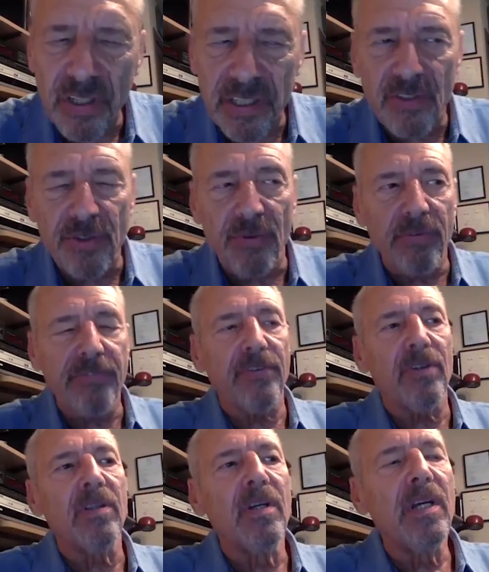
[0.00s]

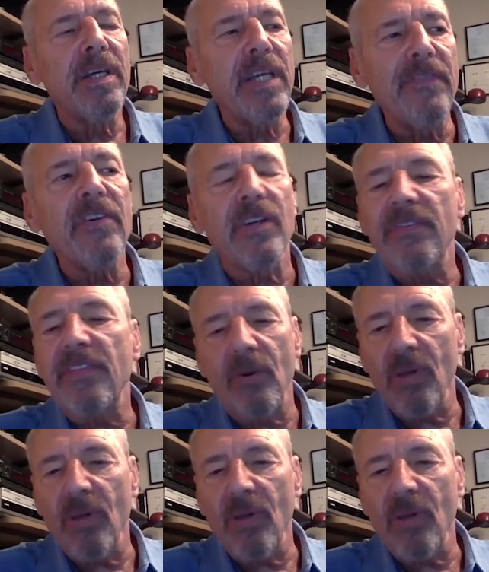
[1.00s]
truthful, even if they were